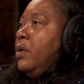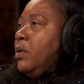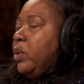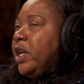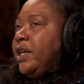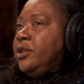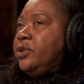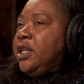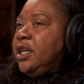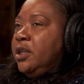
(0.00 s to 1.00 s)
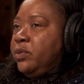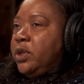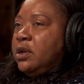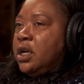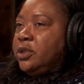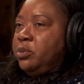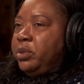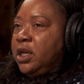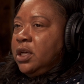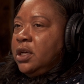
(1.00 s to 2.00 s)
Well, I associate it with also
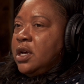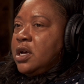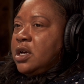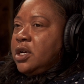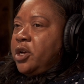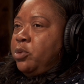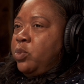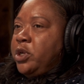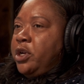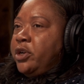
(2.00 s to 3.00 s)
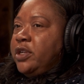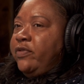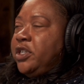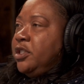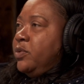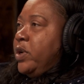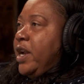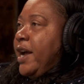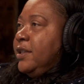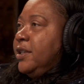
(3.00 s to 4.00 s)
being, when you're a Division I
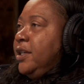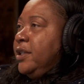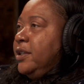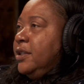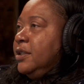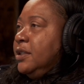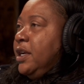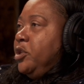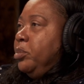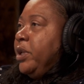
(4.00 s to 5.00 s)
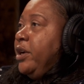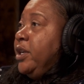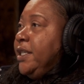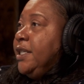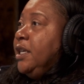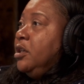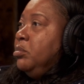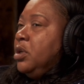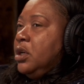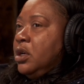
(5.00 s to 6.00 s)
athlete and you play on a team,
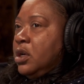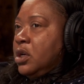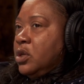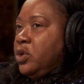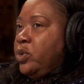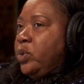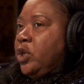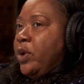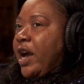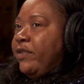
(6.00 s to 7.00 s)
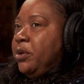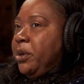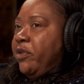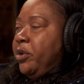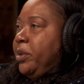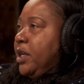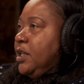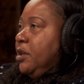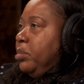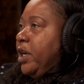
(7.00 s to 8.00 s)
you have to be able to be a
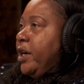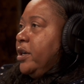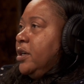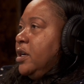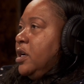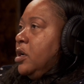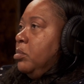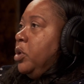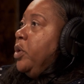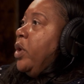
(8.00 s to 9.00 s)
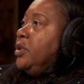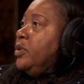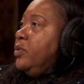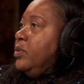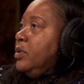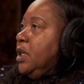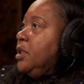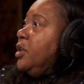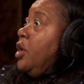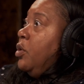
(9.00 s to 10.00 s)
team player, but you also need
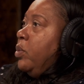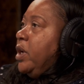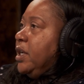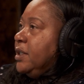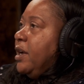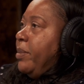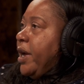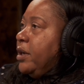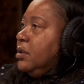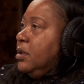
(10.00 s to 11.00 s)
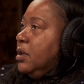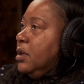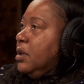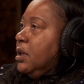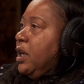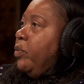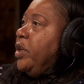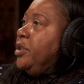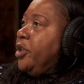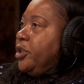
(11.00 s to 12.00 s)
to know when to step out and when it's your